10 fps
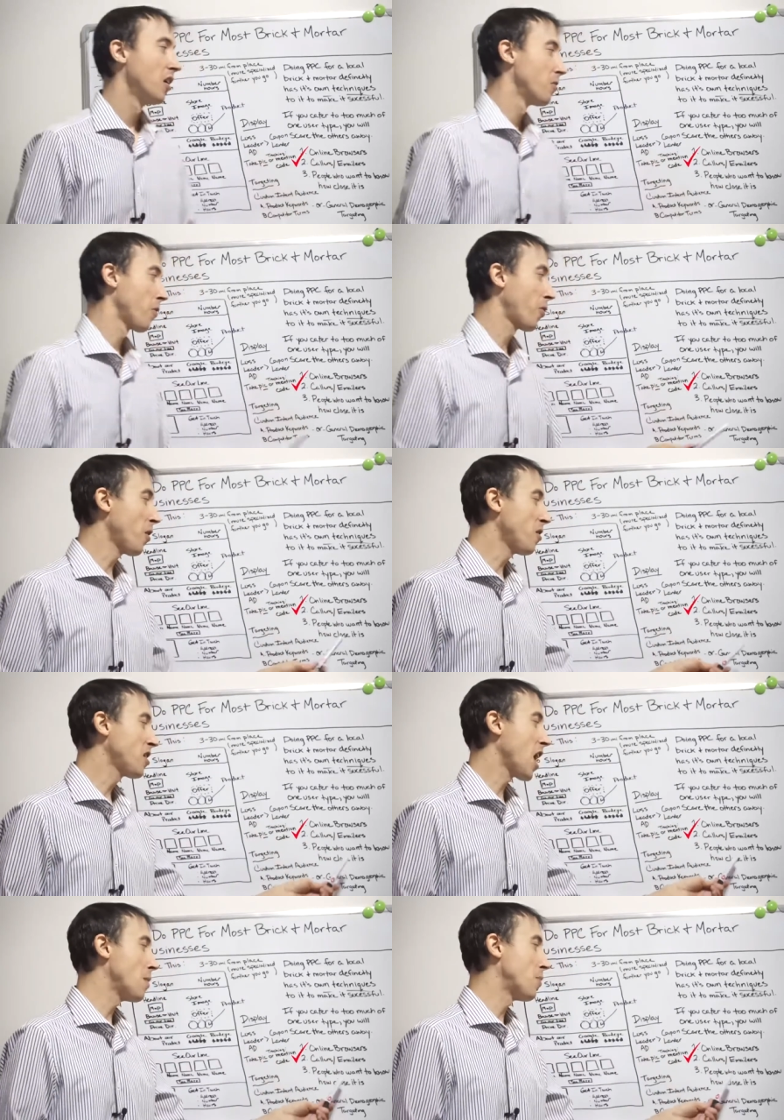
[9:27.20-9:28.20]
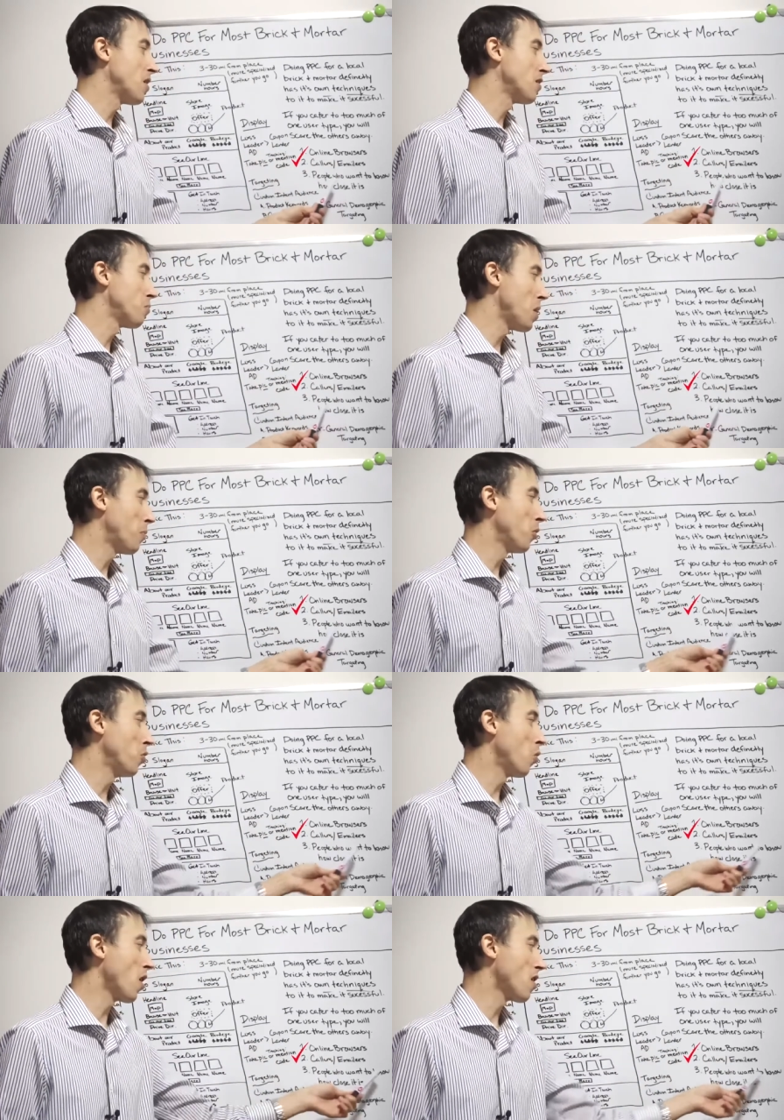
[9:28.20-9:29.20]
The third type is people
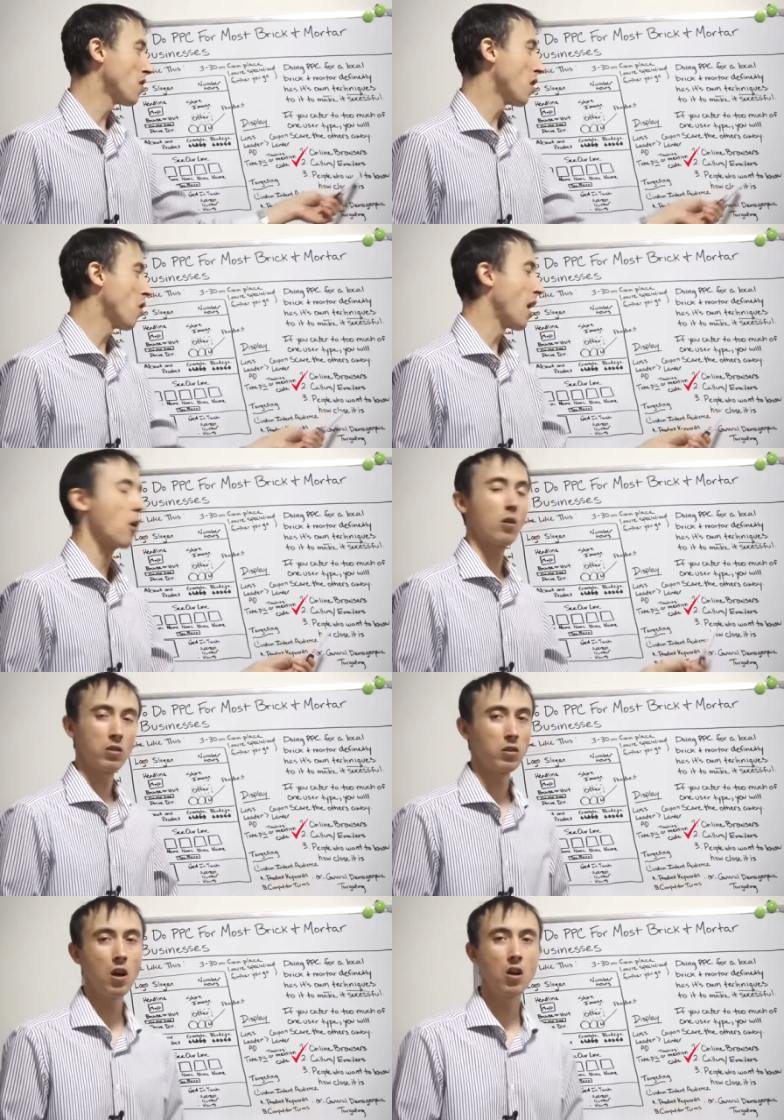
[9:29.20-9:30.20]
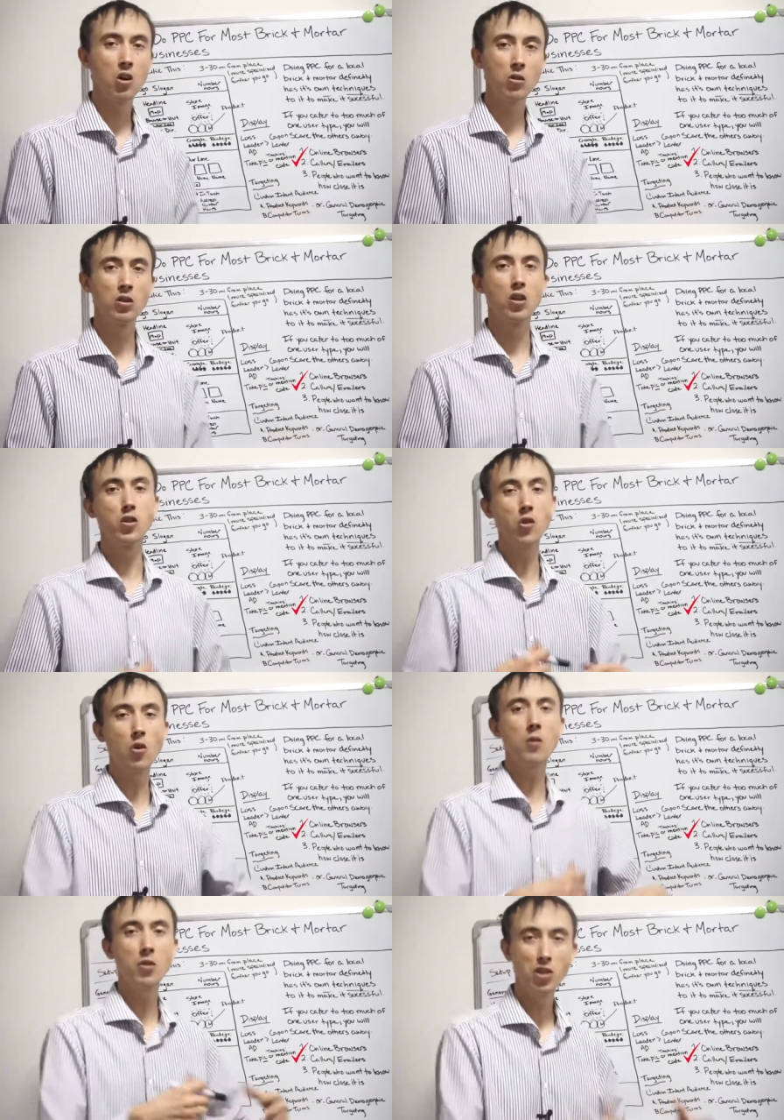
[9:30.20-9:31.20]
who want to know how close
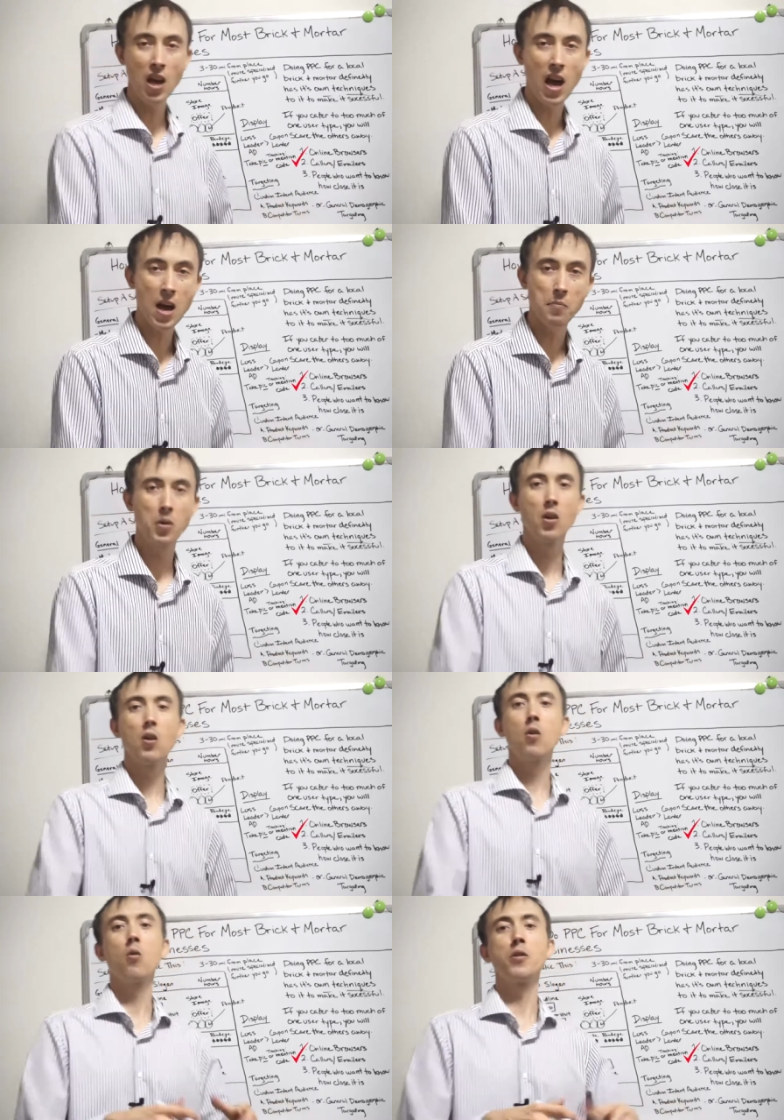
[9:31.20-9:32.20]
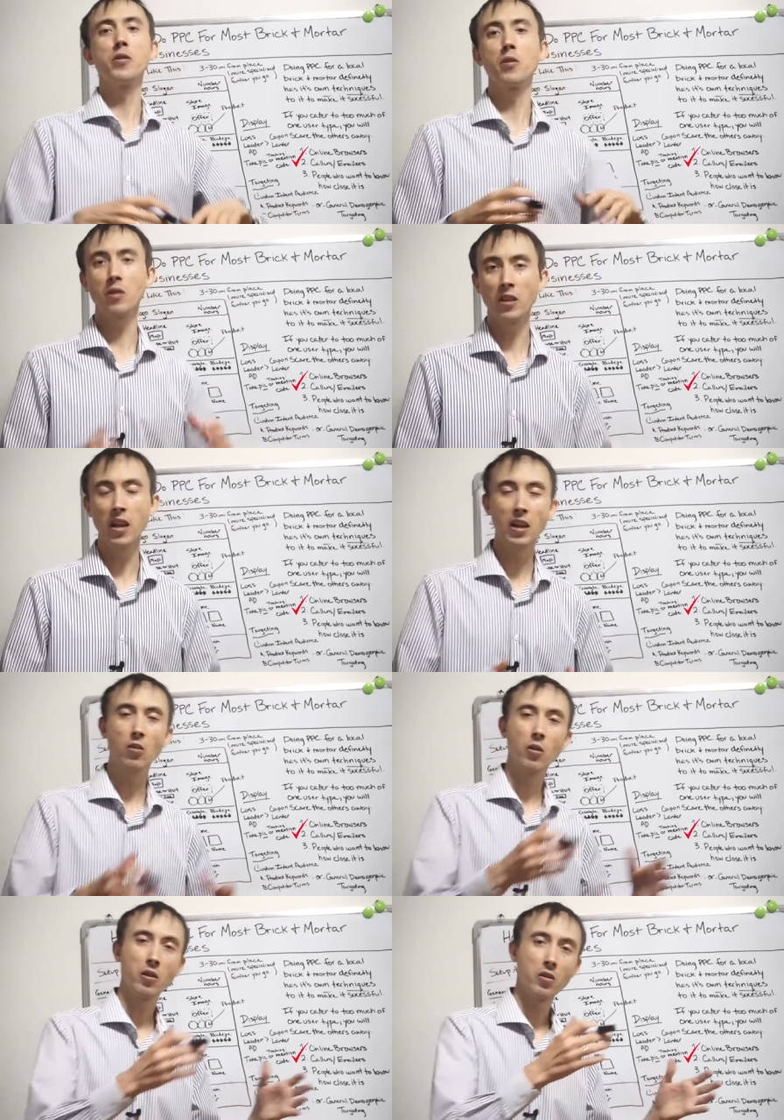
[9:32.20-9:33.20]
your shop or your
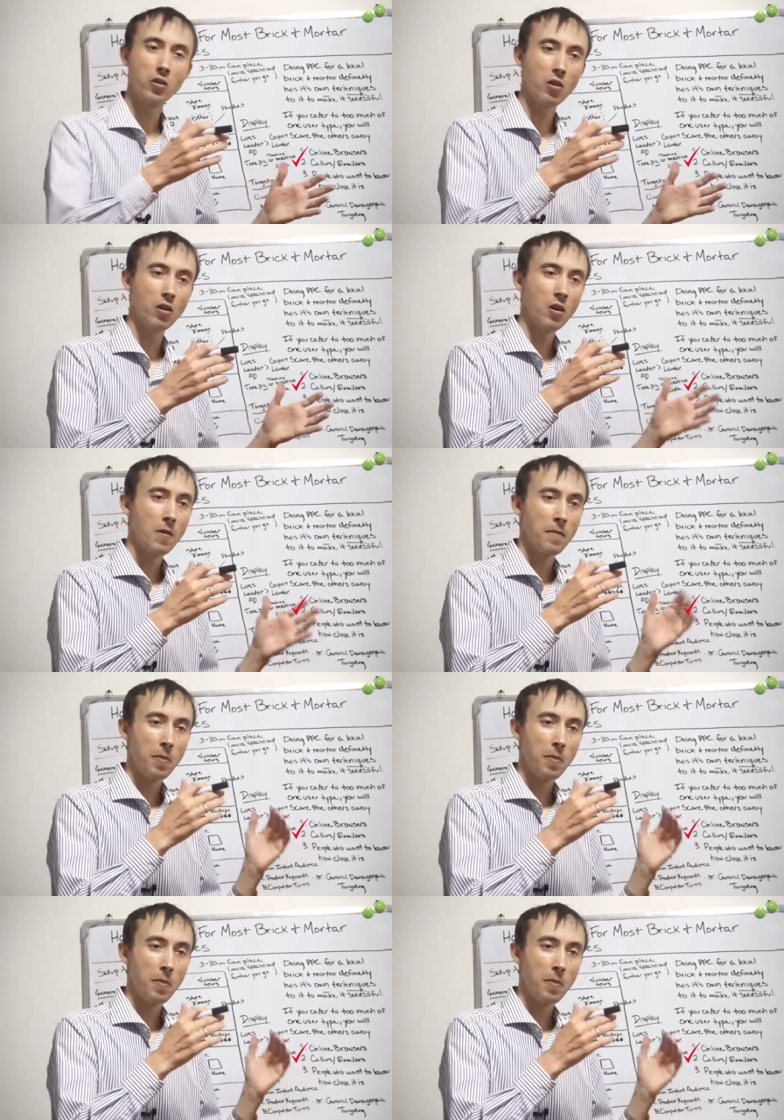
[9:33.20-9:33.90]
clinic or your